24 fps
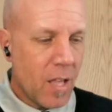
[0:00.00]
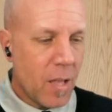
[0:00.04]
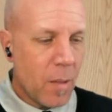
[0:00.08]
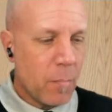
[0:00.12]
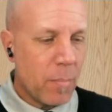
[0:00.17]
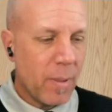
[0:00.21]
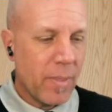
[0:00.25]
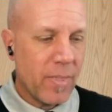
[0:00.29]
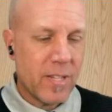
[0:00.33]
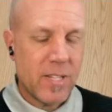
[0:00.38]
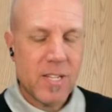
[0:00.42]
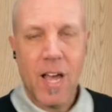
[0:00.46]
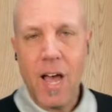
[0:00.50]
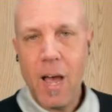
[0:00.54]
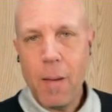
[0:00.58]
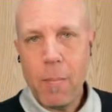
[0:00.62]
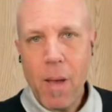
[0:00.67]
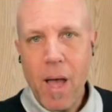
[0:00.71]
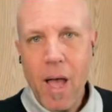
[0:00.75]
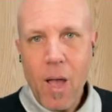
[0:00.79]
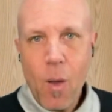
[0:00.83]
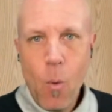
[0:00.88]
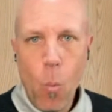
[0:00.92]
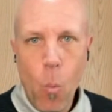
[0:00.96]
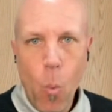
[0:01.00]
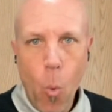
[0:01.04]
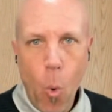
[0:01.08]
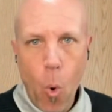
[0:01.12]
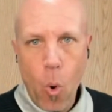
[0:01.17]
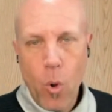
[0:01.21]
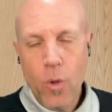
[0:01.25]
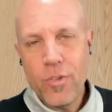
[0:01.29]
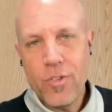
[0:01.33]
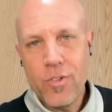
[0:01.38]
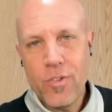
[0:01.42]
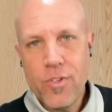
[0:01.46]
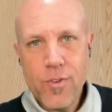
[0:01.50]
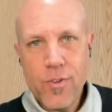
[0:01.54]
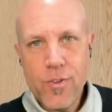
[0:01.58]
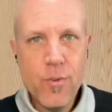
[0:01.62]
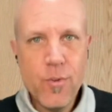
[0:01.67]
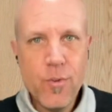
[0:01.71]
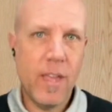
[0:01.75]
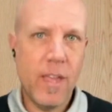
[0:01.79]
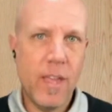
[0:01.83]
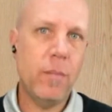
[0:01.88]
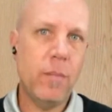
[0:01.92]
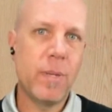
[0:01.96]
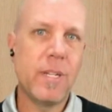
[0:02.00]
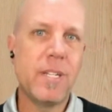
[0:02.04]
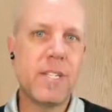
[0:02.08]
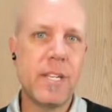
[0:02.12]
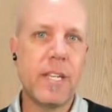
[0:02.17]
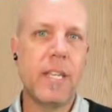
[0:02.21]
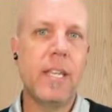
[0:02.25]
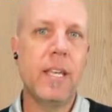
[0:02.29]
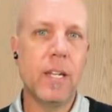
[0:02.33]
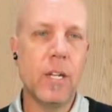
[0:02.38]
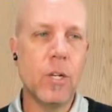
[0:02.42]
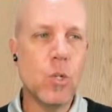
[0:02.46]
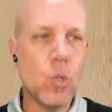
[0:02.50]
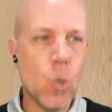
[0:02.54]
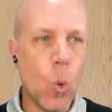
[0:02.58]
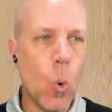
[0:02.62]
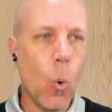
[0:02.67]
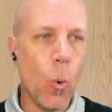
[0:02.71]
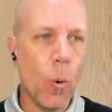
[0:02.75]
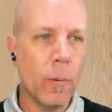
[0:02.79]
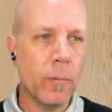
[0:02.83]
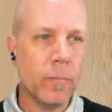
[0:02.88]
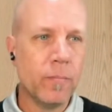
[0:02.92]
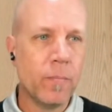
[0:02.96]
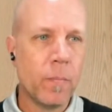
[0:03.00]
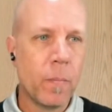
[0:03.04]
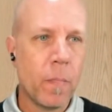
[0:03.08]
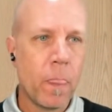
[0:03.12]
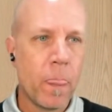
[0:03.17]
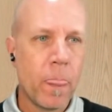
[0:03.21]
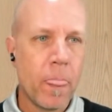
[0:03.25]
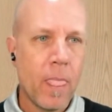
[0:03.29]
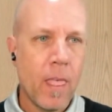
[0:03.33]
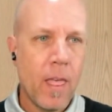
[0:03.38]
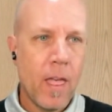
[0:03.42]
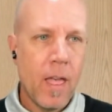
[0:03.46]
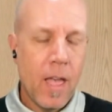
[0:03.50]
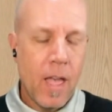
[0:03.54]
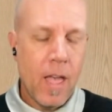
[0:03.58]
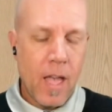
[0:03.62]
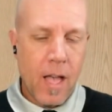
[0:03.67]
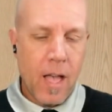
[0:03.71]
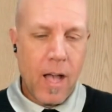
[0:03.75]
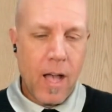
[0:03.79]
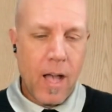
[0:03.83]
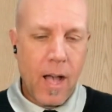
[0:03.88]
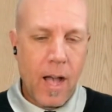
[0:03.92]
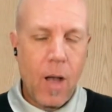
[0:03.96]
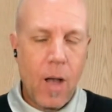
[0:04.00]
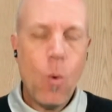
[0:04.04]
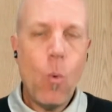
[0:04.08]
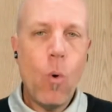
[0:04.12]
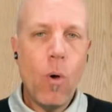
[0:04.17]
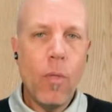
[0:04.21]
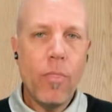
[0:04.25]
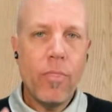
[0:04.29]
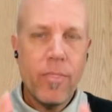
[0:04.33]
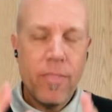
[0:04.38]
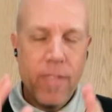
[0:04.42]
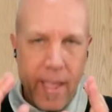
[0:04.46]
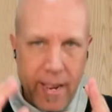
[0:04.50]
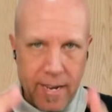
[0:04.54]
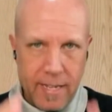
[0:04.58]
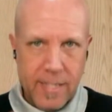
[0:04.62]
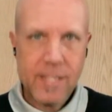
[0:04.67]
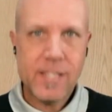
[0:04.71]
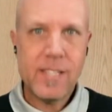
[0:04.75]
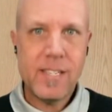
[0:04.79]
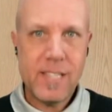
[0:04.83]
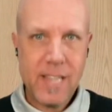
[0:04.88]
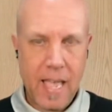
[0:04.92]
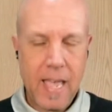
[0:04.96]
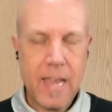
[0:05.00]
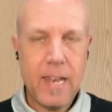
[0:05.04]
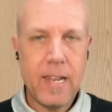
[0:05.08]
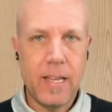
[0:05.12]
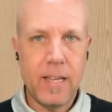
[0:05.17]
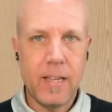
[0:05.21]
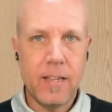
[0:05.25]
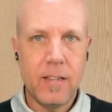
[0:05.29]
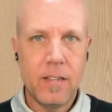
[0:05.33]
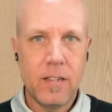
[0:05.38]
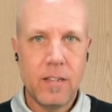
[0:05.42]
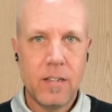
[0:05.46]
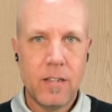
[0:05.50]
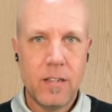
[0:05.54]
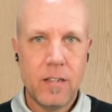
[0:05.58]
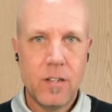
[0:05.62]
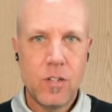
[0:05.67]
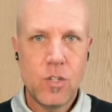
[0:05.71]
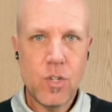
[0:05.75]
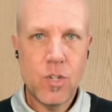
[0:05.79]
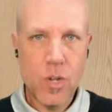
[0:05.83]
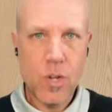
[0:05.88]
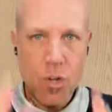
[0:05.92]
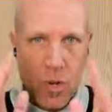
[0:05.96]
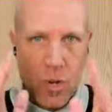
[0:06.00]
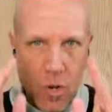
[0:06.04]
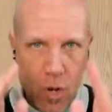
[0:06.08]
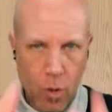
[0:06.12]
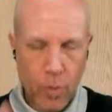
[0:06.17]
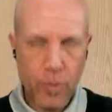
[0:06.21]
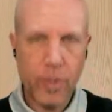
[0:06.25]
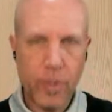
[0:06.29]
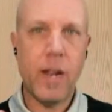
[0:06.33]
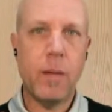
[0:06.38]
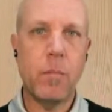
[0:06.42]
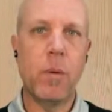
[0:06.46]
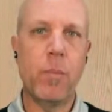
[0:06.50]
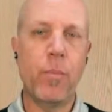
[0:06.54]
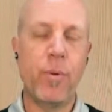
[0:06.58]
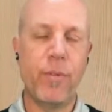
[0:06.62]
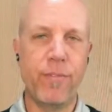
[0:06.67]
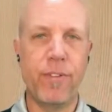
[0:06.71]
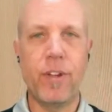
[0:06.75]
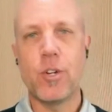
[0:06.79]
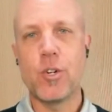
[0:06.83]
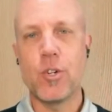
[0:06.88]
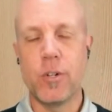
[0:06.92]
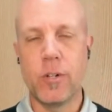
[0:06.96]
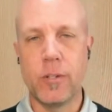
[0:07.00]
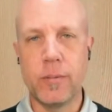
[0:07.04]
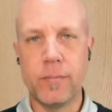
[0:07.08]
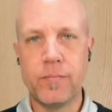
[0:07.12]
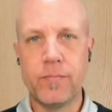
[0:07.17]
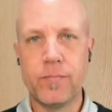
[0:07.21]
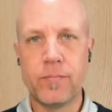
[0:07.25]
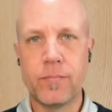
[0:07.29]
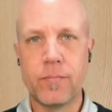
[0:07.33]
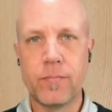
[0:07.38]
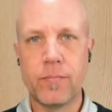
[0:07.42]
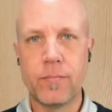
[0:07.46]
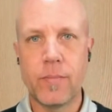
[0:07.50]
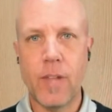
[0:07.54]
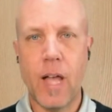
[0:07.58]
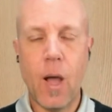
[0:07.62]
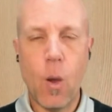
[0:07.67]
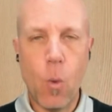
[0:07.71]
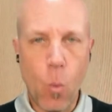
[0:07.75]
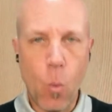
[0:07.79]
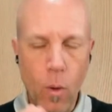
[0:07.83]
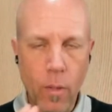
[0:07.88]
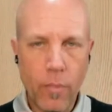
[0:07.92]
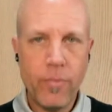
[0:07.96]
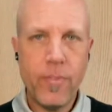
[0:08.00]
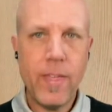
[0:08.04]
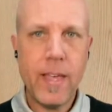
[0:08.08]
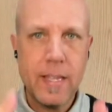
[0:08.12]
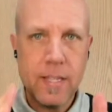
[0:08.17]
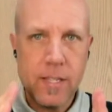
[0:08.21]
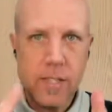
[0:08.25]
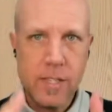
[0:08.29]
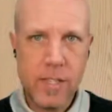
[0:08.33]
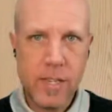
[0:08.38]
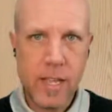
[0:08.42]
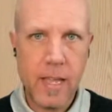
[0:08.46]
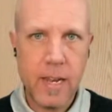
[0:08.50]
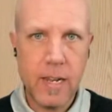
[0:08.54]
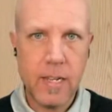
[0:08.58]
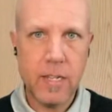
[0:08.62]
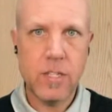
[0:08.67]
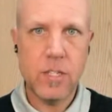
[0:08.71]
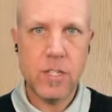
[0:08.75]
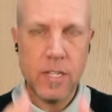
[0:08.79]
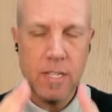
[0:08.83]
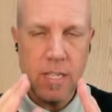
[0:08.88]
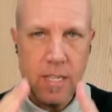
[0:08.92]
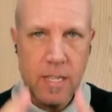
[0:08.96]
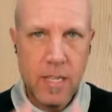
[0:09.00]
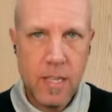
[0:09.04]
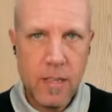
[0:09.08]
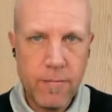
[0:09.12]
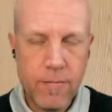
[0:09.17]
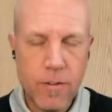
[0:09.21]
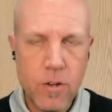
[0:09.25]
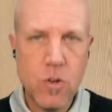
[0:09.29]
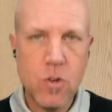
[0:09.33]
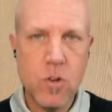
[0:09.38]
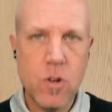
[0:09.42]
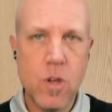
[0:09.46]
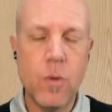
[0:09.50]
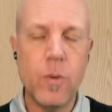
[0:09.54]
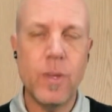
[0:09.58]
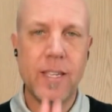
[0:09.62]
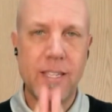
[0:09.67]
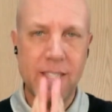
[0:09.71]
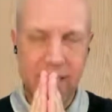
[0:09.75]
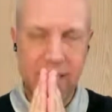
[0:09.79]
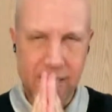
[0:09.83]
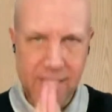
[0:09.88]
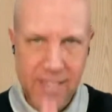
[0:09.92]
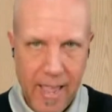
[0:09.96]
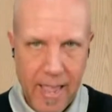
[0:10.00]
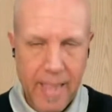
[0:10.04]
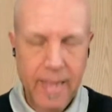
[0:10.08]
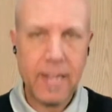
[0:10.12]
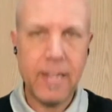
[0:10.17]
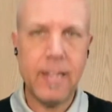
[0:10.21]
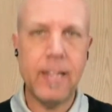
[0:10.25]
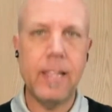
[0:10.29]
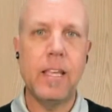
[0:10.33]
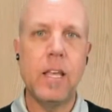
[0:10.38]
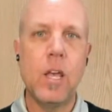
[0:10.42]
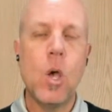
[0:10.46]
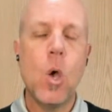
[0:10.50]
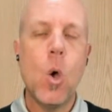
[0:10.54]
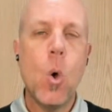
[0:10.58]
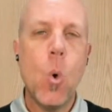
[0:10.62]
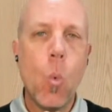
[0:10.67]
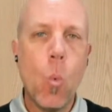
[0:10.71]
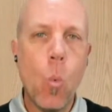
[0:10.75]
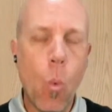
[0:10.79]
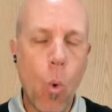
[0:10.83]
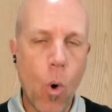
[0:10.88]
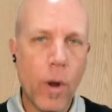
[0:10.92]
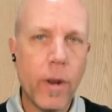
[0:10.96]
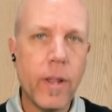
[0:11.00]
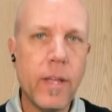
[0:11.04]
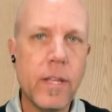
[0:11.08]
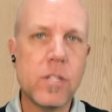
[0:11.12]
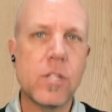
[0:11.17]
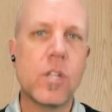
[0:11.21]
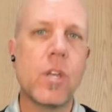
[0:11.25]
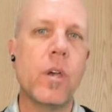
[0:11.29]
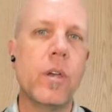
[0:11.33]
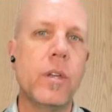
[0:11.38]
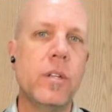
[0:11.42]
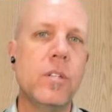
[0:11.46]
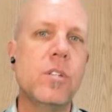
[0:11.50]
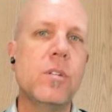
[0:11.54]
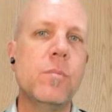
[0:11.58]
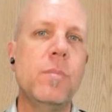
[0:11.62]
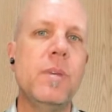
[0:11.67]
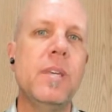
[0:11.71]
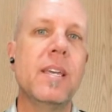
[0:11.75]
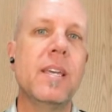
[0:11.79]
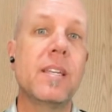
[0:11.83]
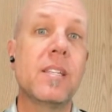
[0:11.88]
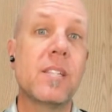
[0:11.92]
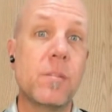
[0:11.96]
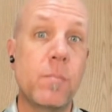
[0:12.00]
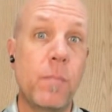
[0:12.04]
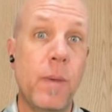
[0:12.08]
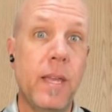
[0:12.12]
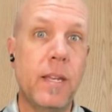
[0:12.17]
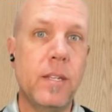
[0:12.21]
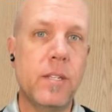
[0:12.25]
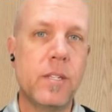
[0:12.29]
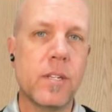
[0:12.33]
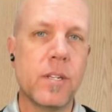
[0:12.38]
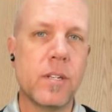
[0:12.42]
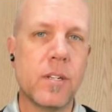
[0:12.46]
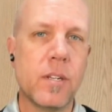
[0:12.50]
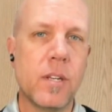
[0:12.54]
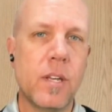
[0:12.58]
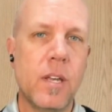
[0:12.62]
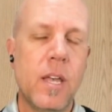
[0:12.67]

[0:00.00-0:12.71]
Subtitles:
by the time I walk through that particular door, I want that seller to know that I'm a professional. I want that seller to even know exactly what is going to be expected.